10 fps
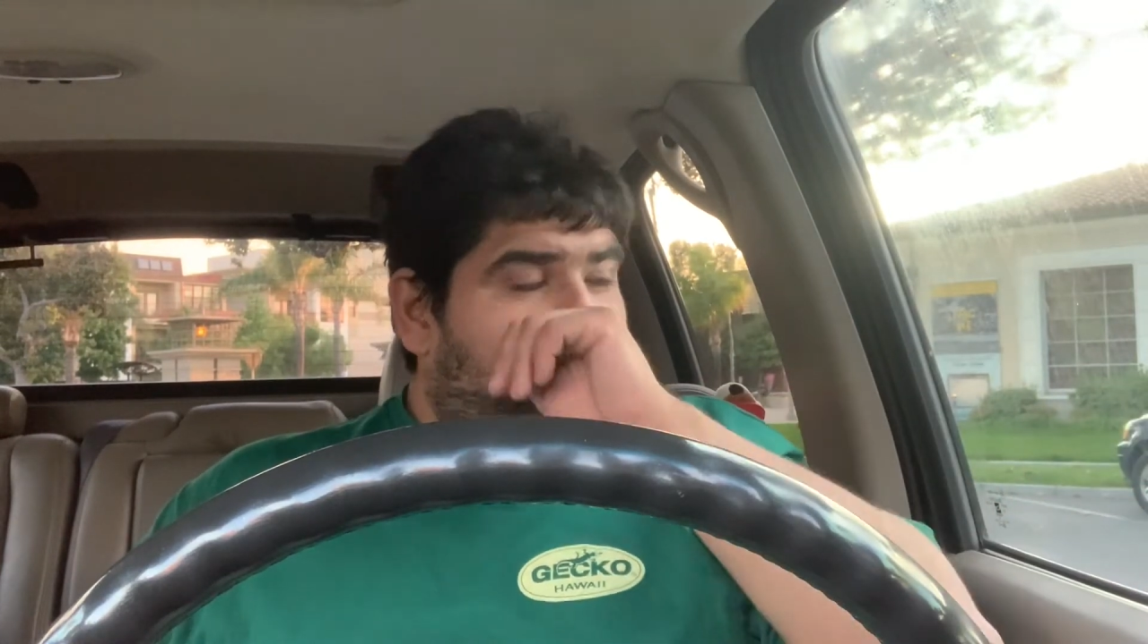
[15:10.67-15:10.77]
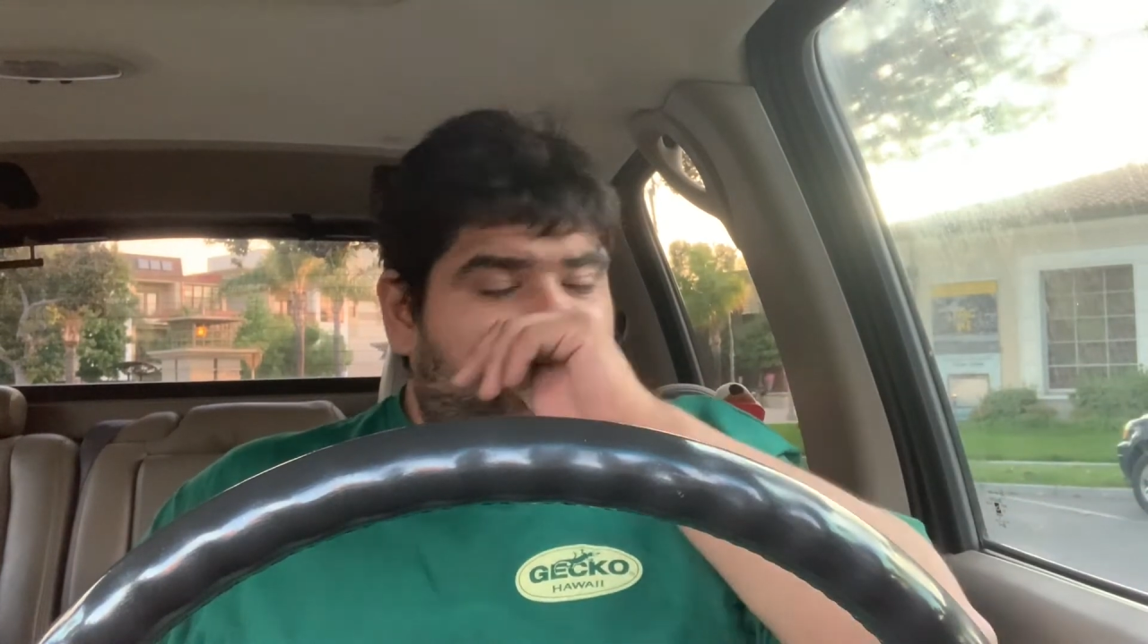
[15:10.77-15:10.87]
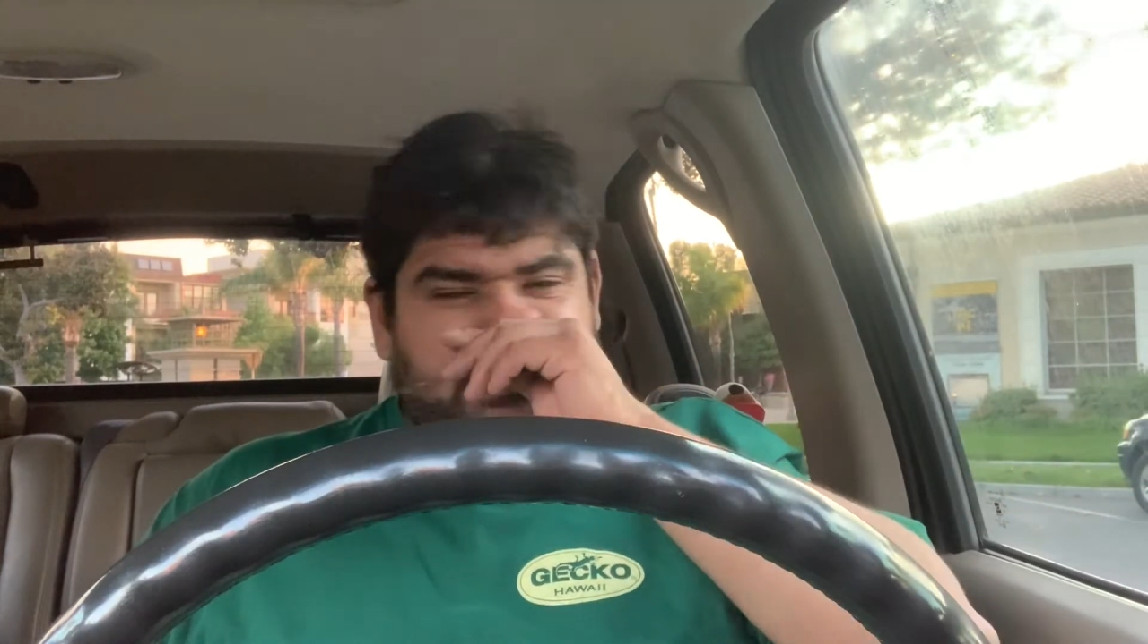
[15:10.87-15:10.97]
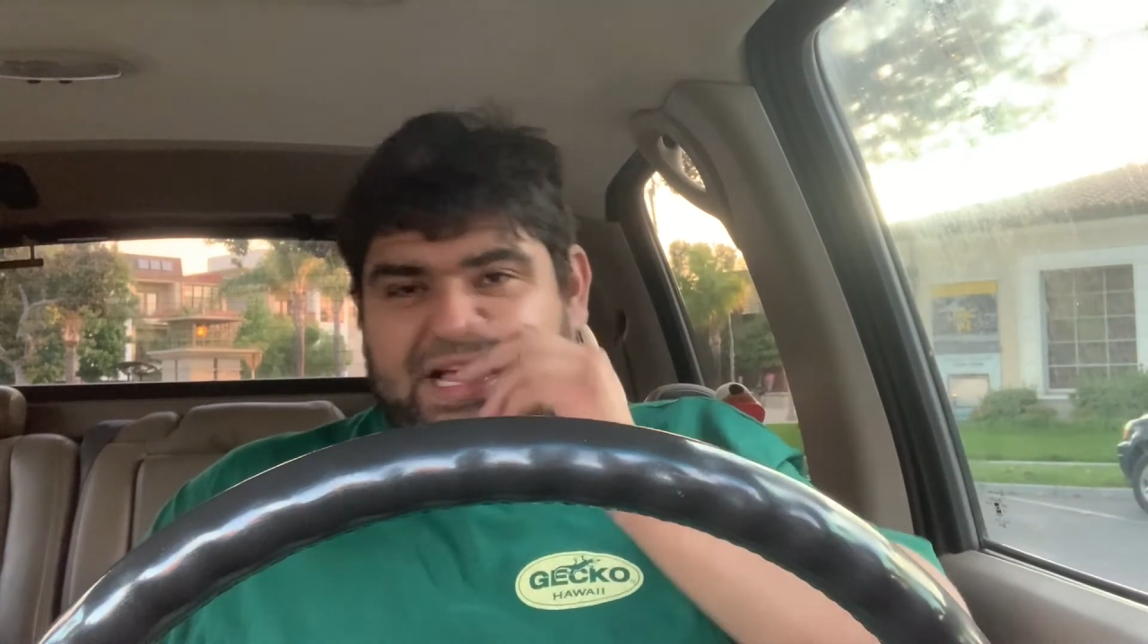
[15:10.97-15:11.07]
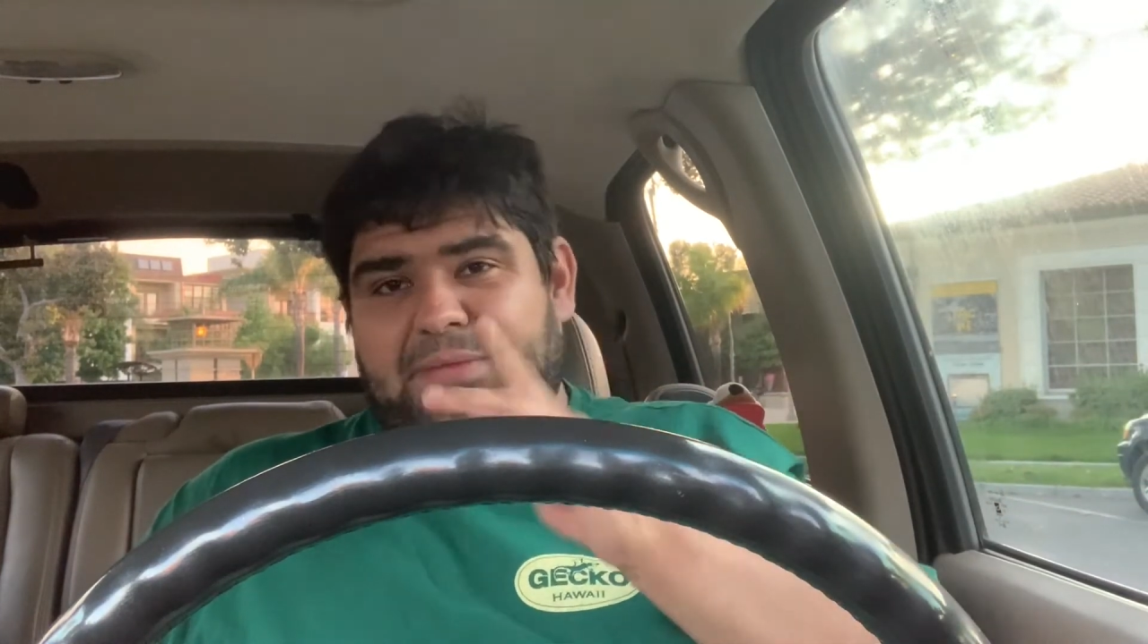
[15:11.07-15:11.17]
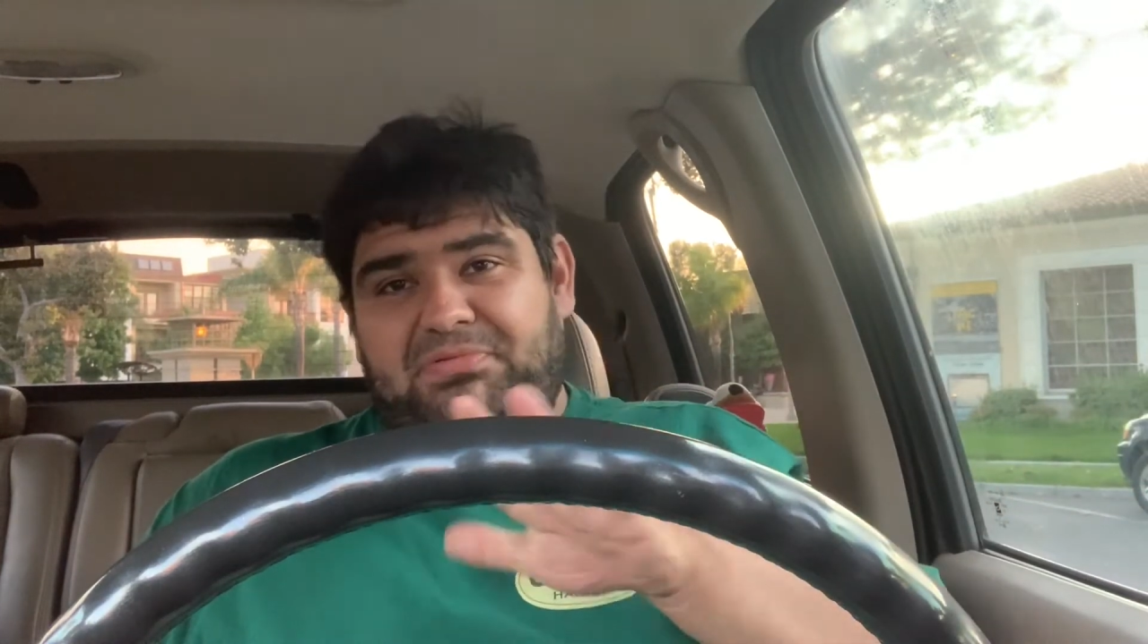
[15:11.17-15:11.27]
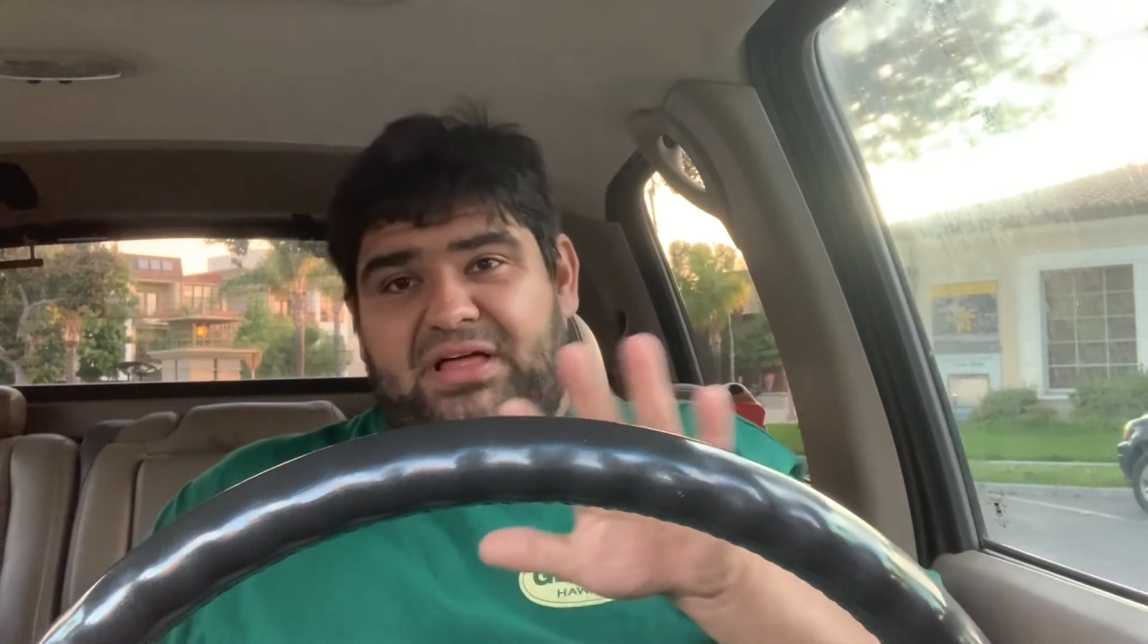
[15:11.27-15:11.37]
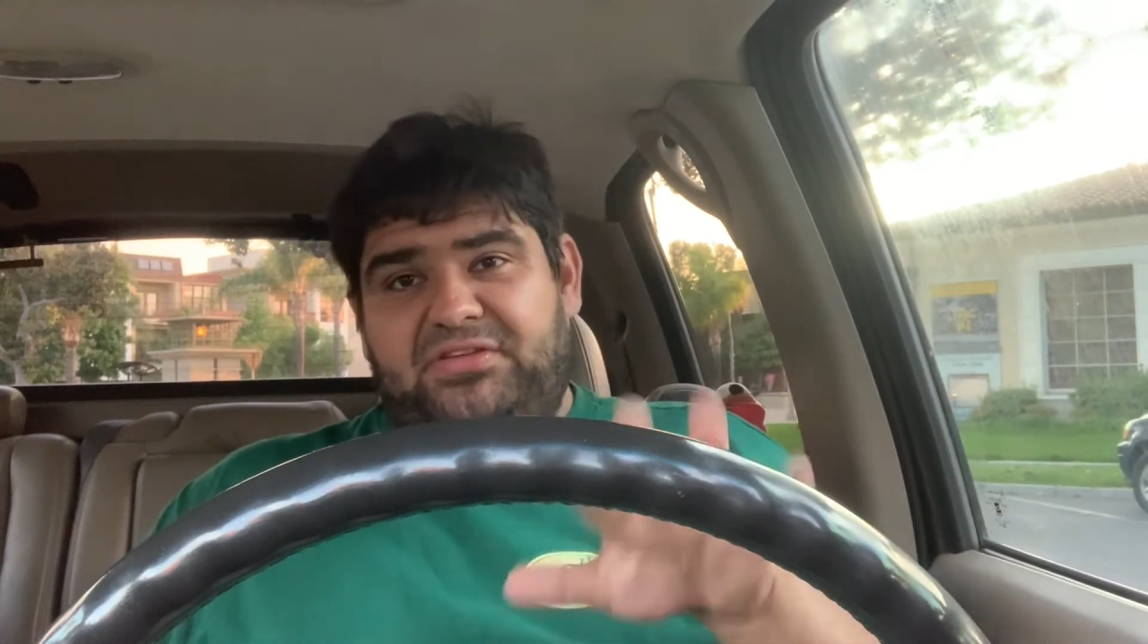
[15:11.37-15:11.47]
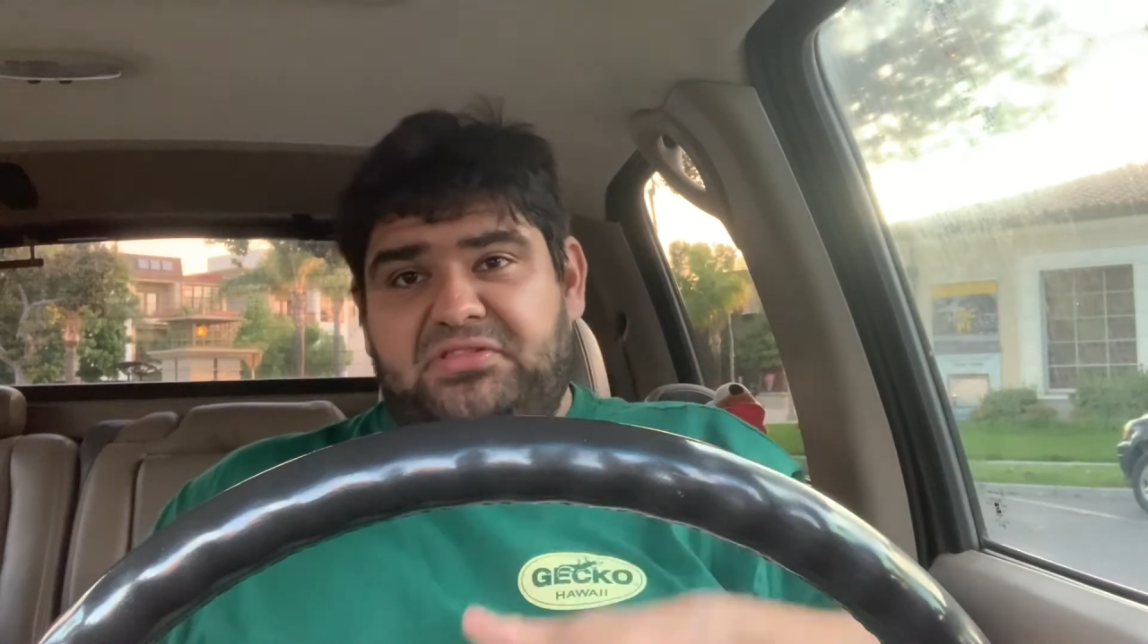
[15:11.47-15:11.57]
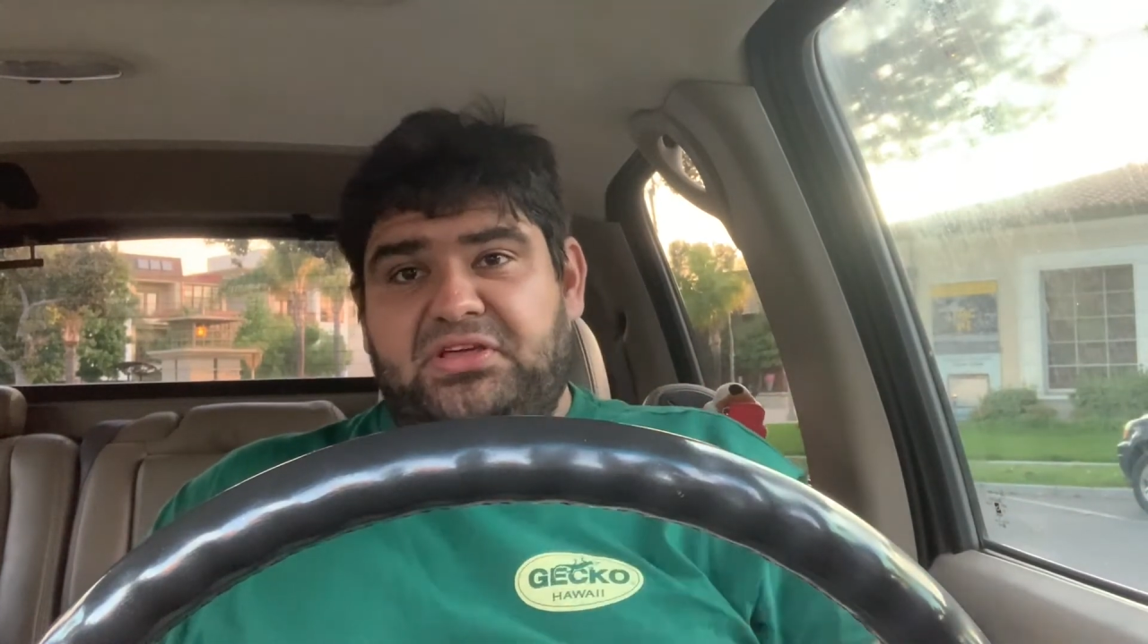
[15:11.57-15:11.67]
And there's a couple
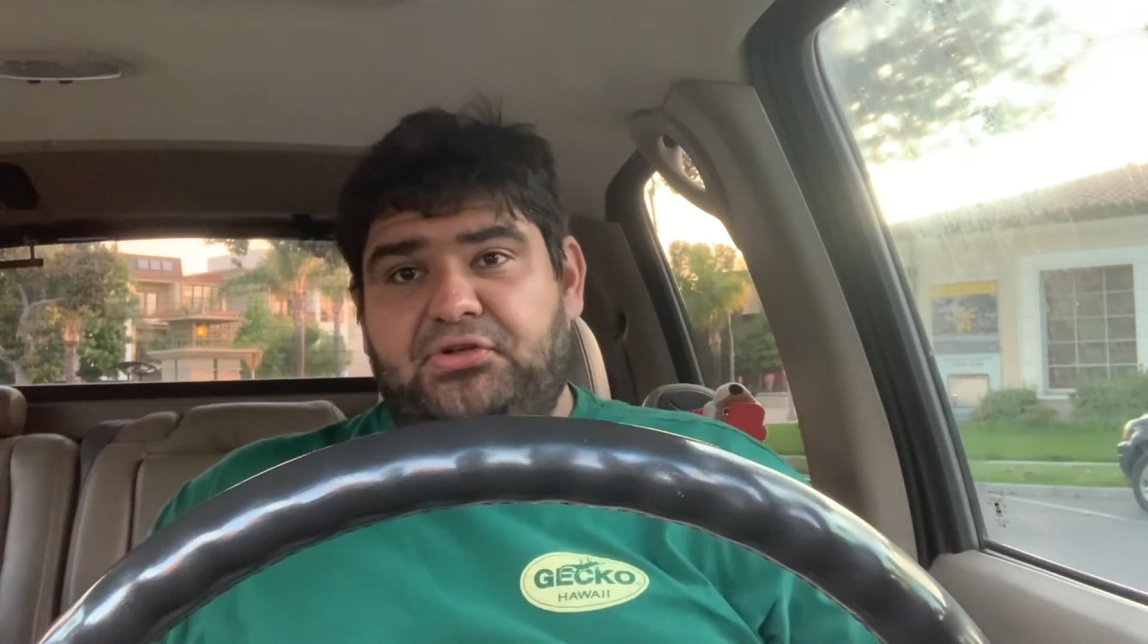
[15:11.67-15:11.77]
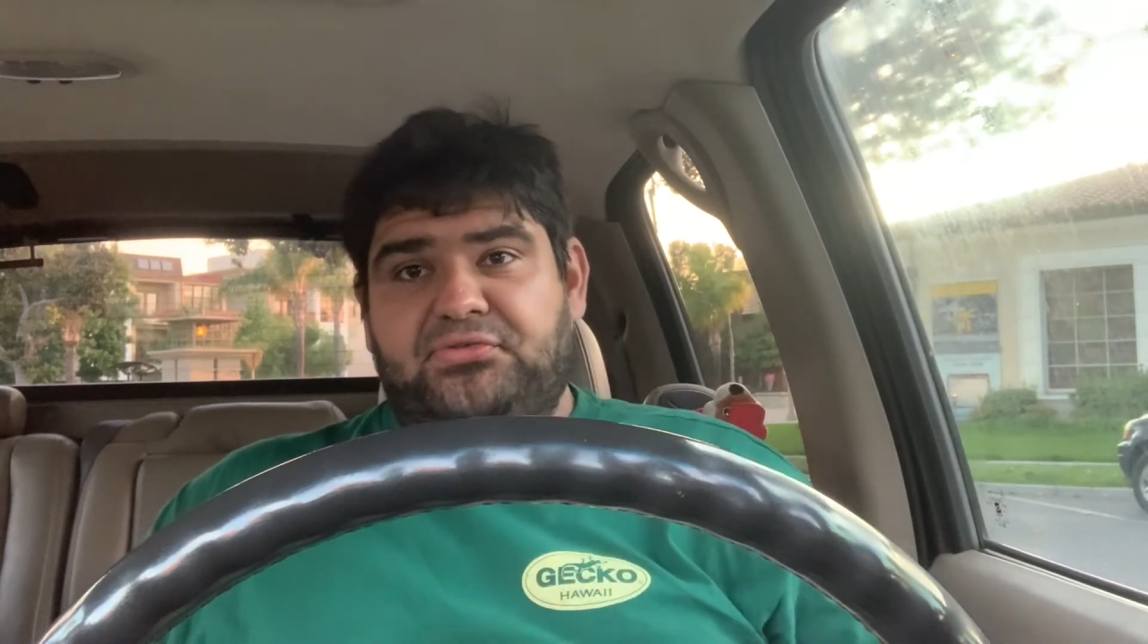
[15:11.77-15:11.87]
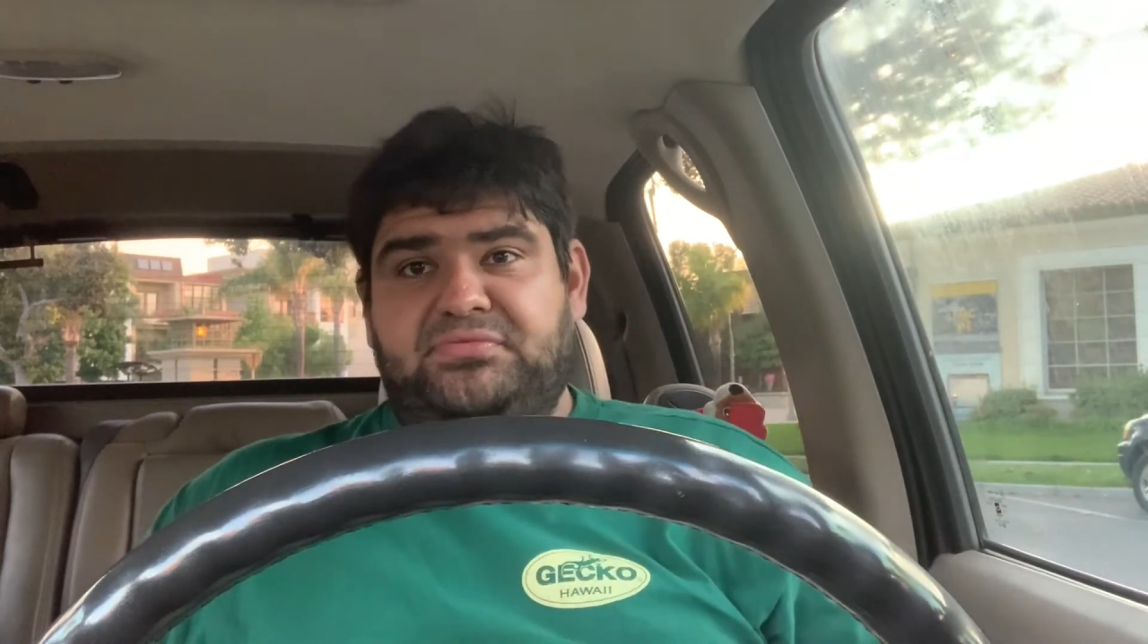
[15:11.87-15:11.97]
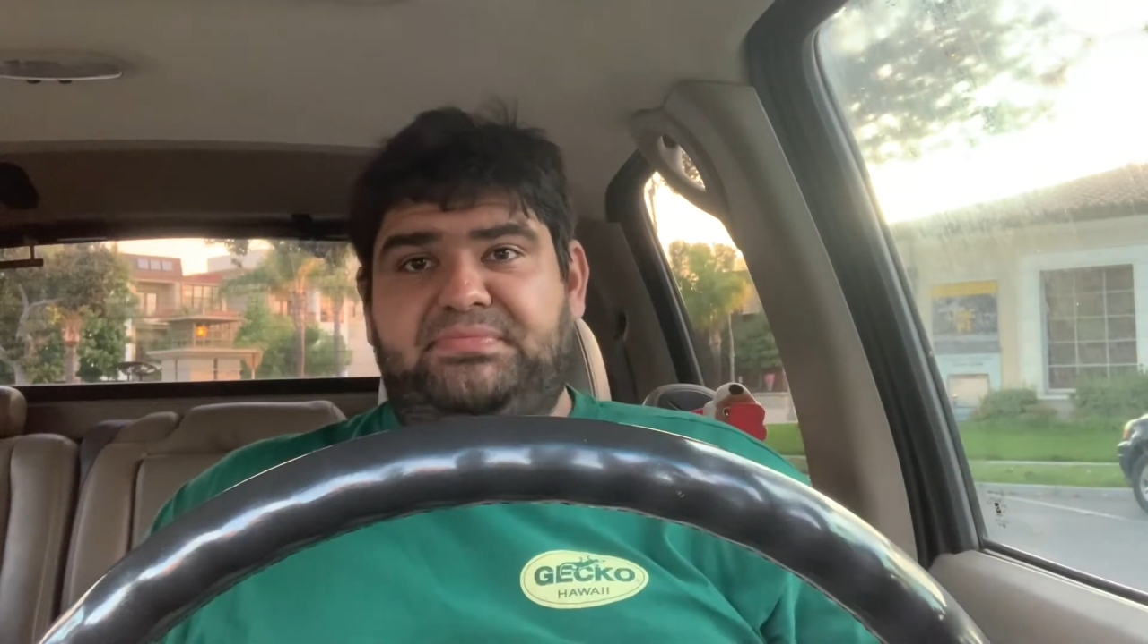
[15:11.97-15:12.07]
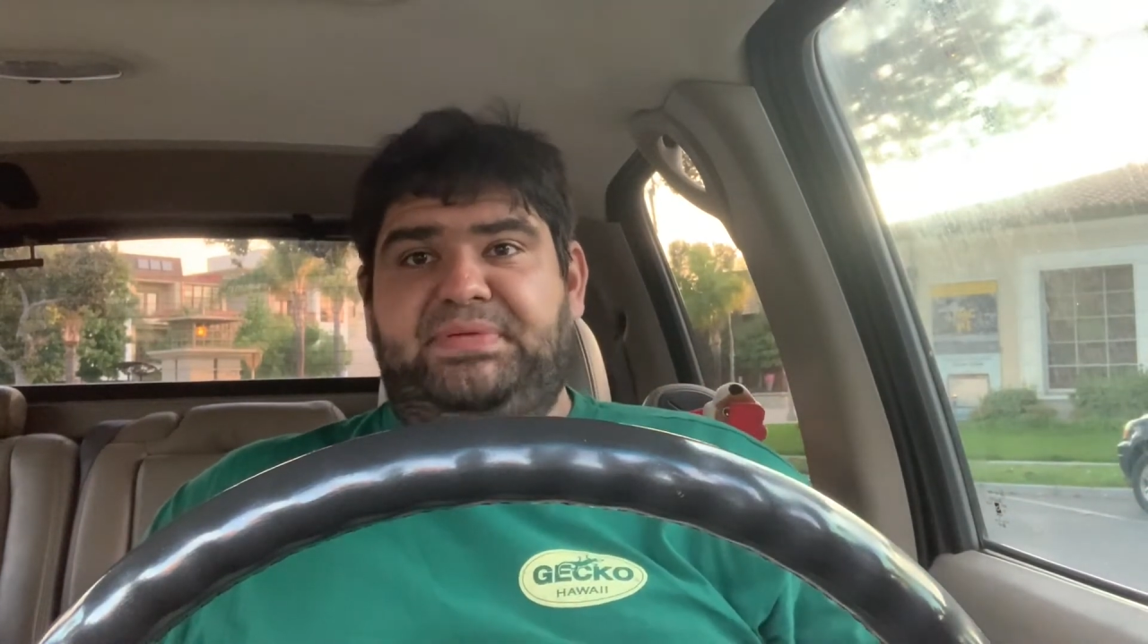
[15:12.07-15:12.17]
other little